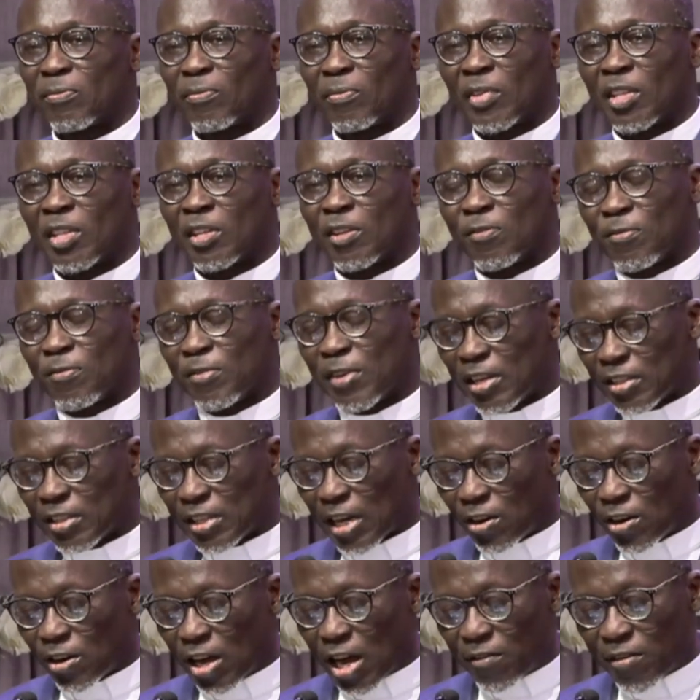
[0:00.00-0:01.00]
Friends, I don't
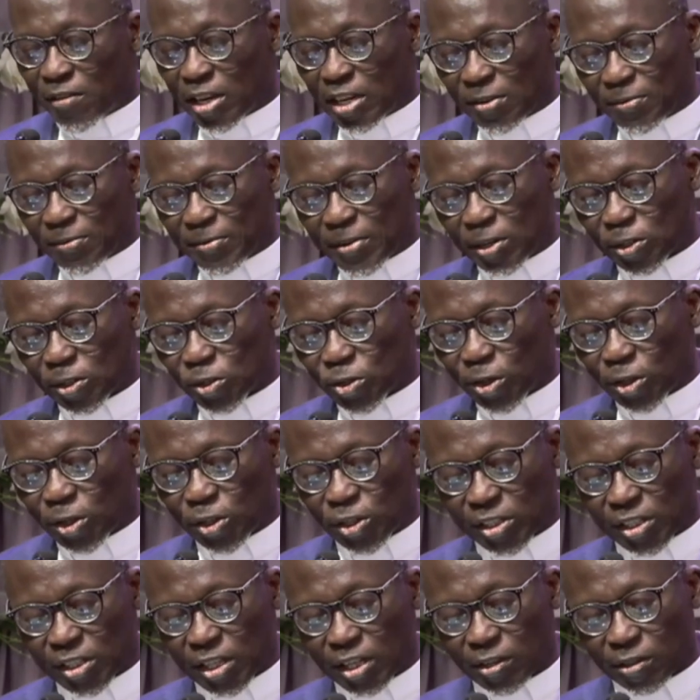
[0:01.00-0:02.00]
have a different story to
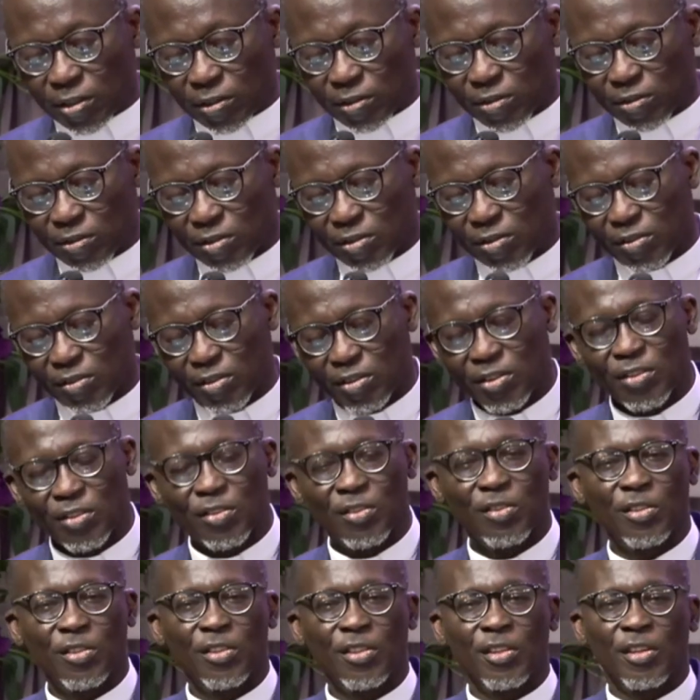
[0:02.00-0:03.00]
tell.
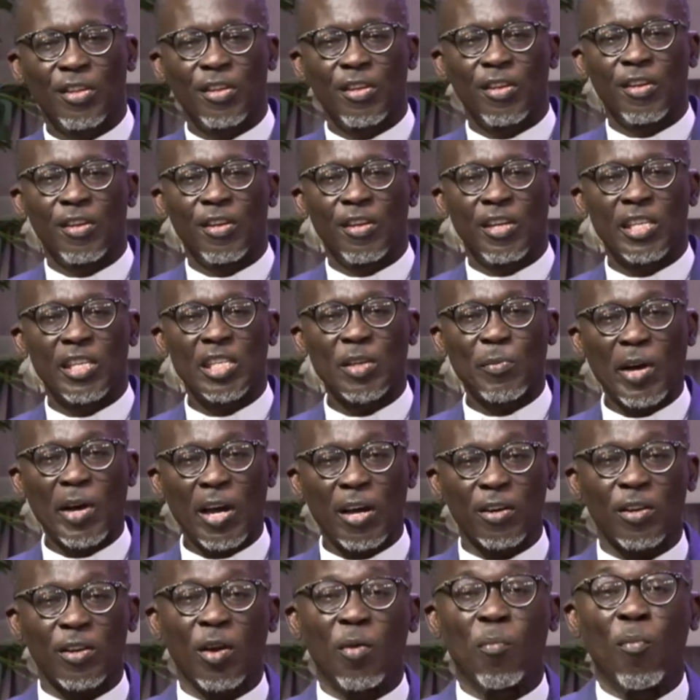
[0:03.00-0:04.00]
It's
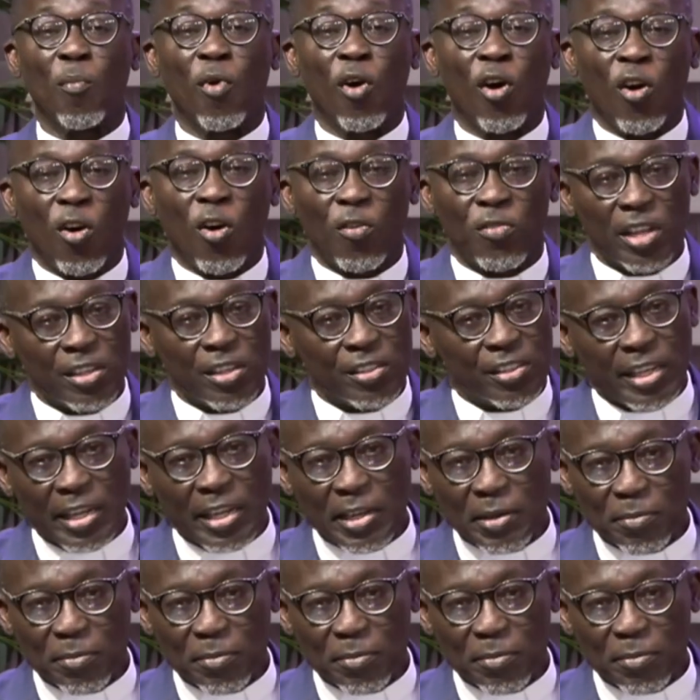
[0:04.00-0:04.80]
about more of the same.